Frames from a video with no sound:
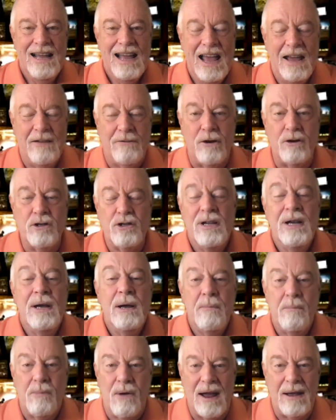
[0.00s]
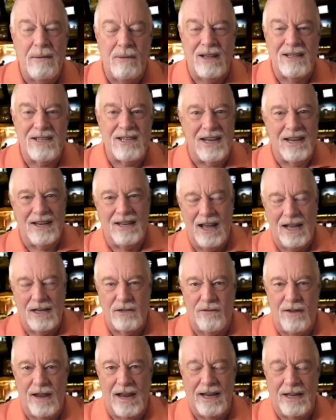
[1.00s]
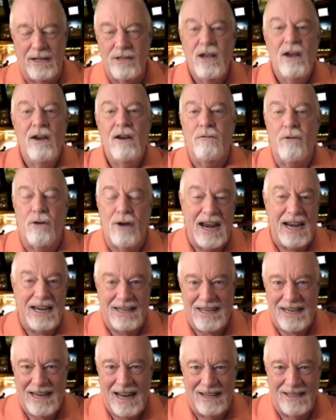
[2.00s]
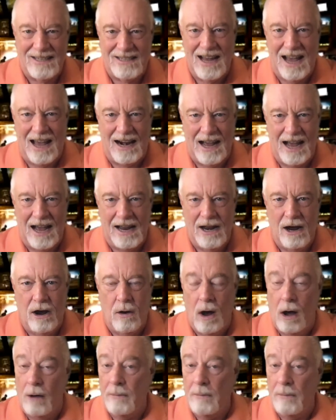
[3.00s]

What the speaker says: Hey, folks, Brian Blessing in Las Vegas for ATS.io.